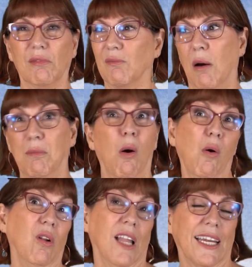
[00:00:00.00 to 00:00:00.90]
a
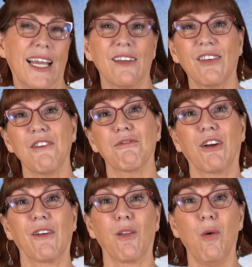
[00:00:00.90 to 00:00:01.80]
pole, I guess, in
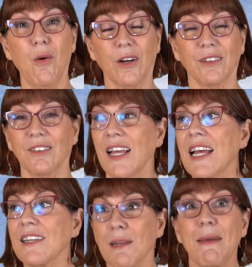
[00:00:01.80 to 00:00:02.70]
front of the horse
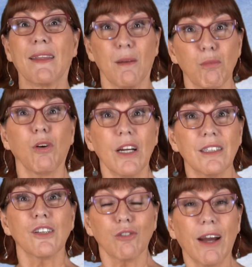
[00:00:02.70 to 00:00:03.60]
to make them run
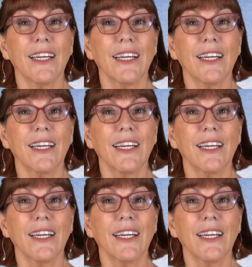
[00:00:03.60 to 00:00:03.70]
to try